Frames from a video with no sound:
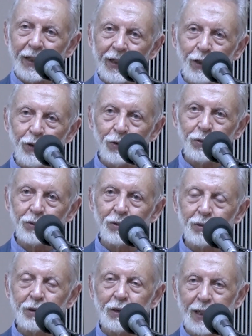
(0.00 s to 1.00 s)
into
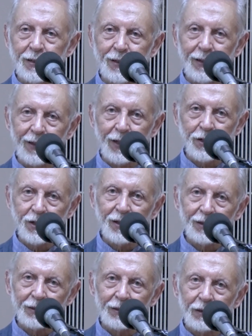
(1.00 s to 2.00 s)

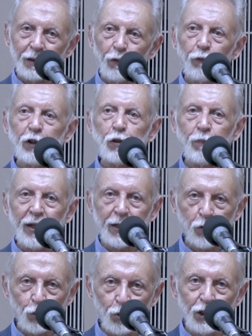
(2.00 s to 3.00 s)
consideration, which
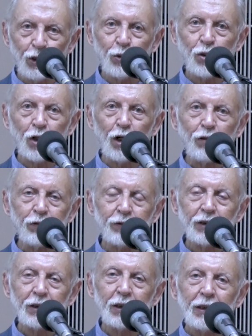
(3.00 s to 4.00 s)
makes good use
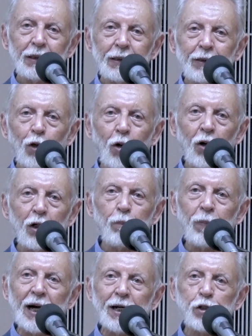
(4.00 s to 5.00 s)
of all
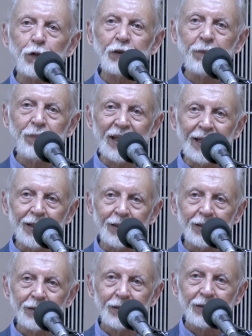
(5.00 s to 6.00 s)
parts of the being.